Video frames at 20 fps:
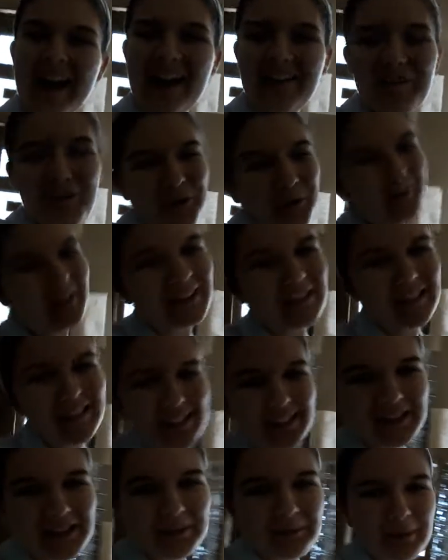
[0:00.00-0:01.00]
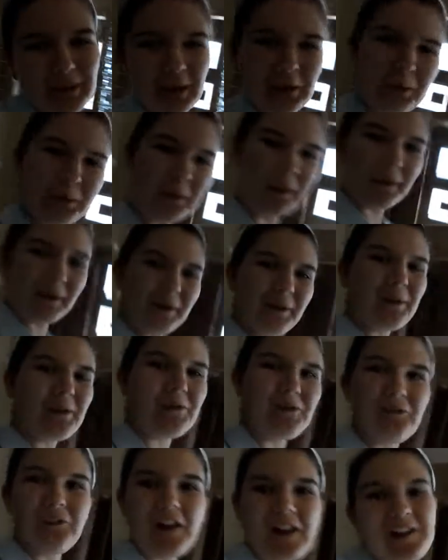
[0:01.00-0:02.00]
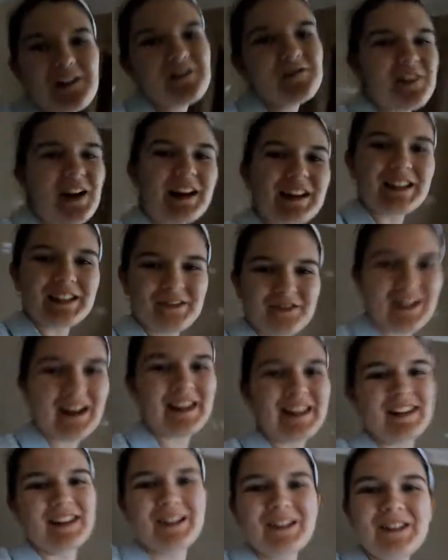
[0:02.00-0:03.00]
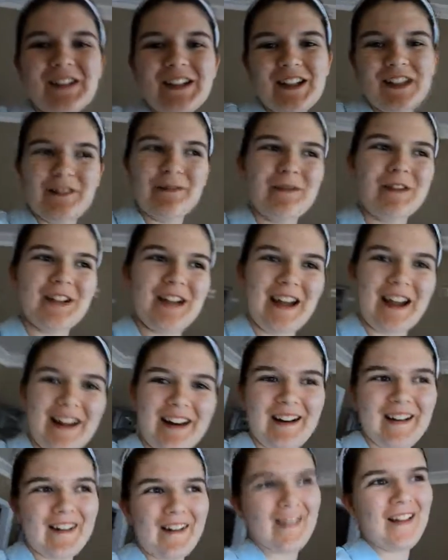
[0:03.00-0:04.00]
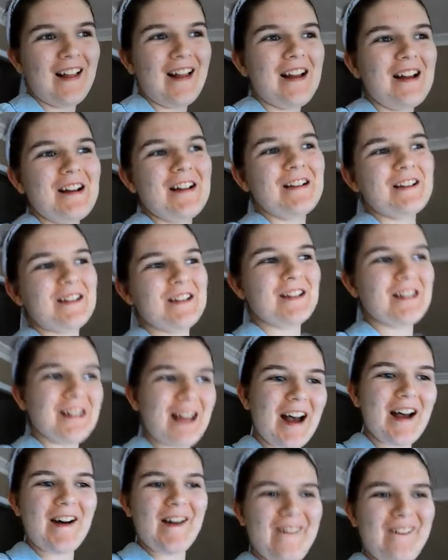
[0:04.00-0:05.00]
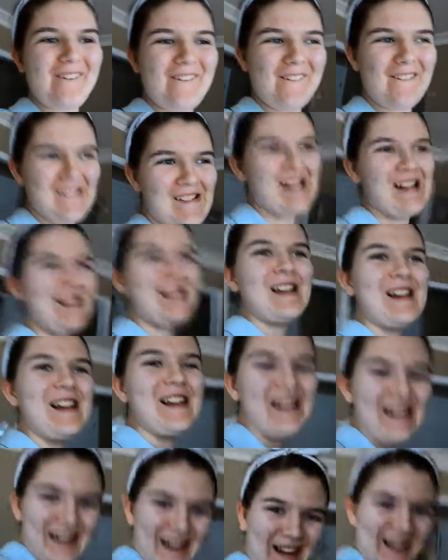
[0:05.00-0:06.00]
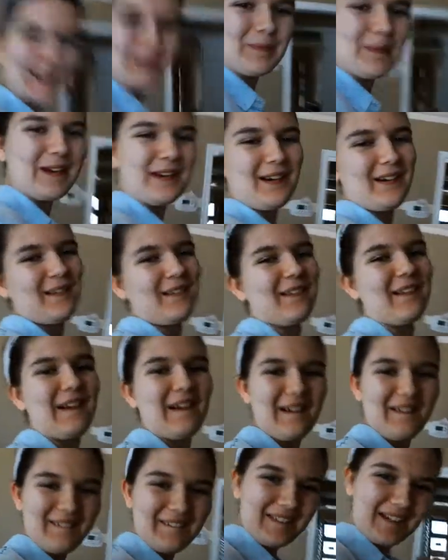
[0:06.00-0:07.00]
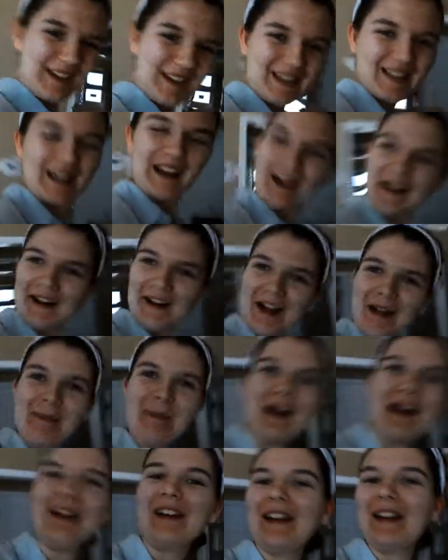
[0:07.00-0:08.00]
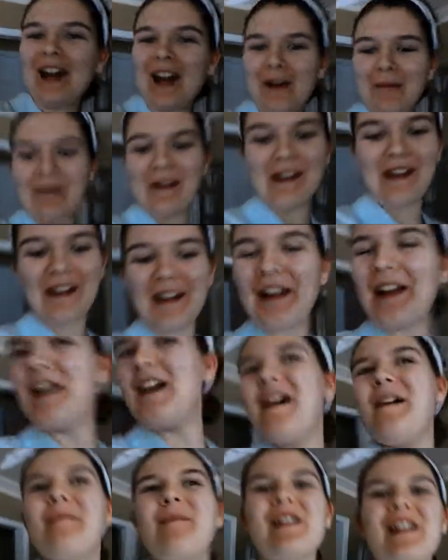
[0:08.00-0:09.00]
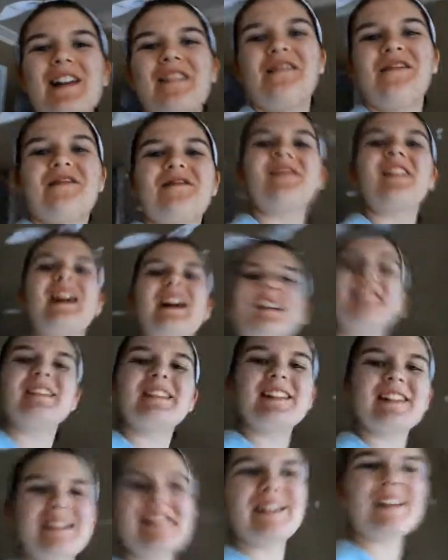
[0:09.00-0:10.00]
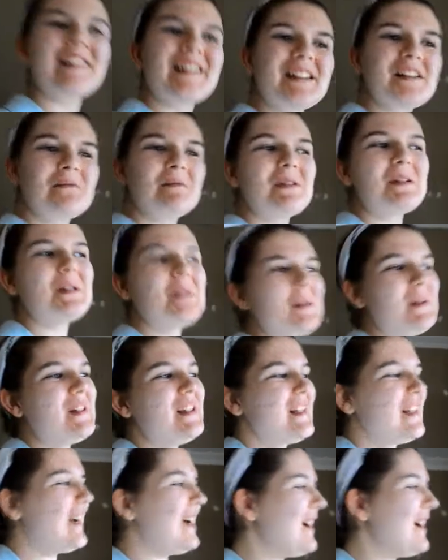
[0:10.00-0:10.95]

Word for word: Hey everyone, it's me Willow and welcome back to my YouTube channel. So, it has been a long time coming, but I'm finally going to be doing